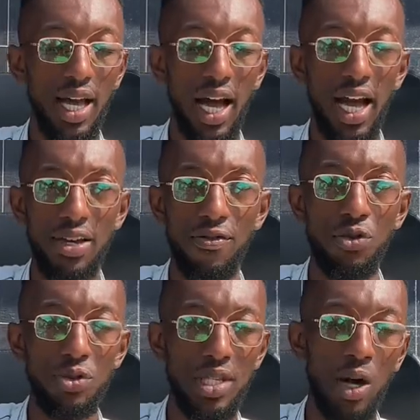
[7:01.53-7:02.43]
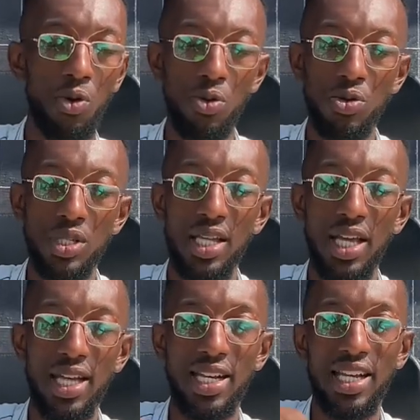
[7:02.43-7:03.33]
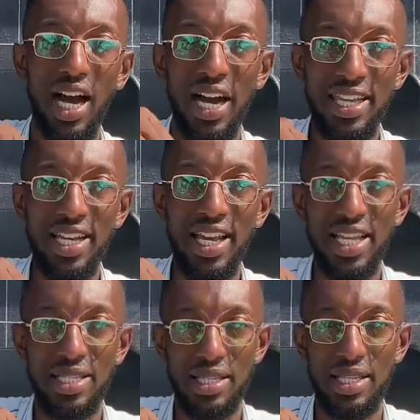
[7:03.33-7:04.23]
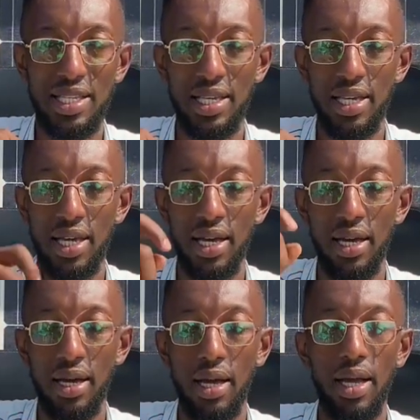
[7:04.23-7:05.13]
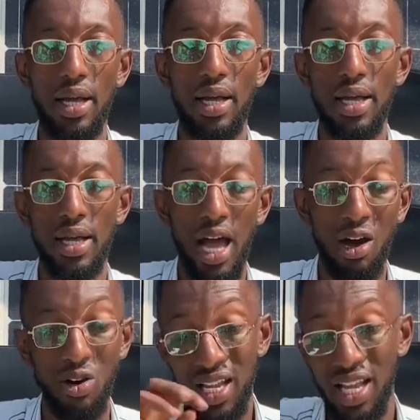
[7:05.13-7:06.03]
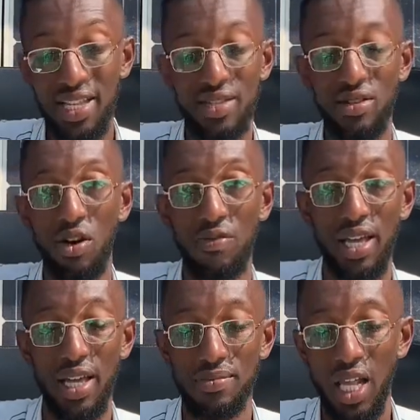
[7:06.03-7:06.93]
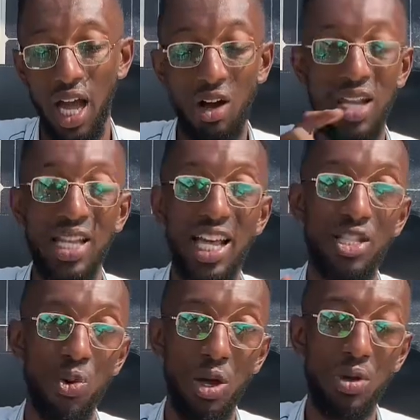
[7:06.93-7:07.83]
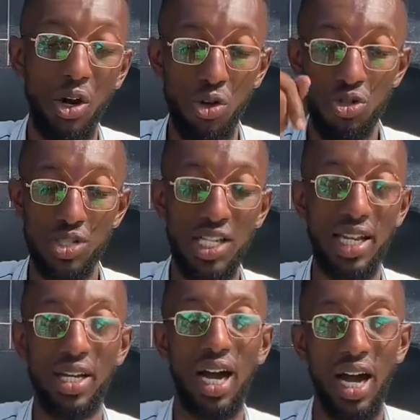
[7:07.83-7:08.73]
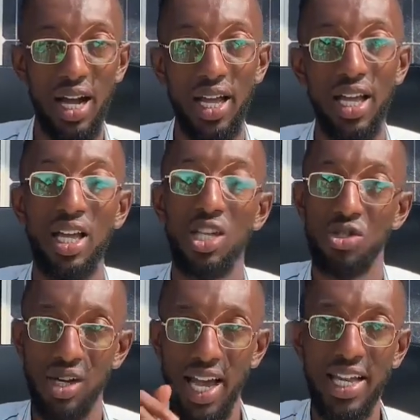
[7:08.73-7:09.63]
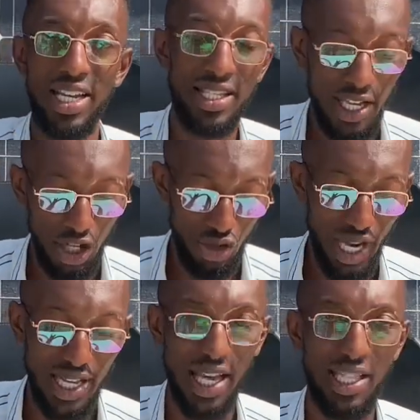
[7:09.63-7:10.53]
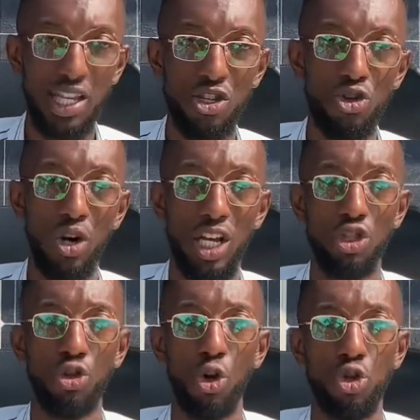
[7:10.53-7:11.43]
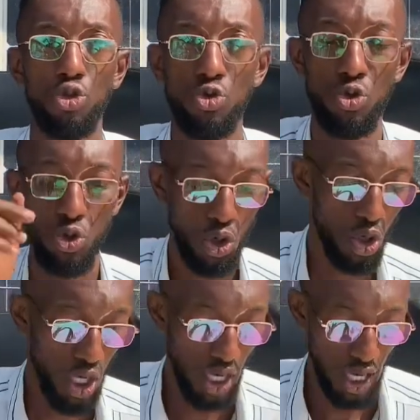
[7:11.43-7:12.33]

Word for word: our diffuser holes, and then our inlet, uh, our inlet of the, our inlet where we are going to channel our air. So kindly stay tuned as I take you on the tour to